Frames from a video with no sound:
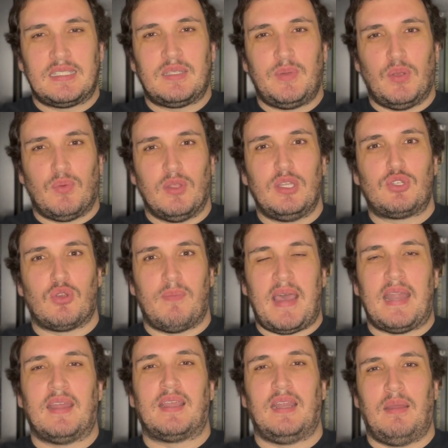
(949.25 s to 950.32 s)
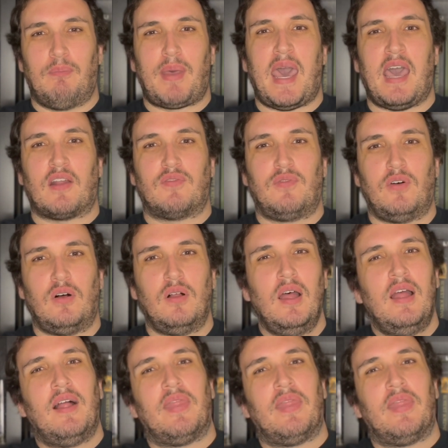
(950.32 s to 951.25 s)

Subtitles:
to be really dramatic and impactful,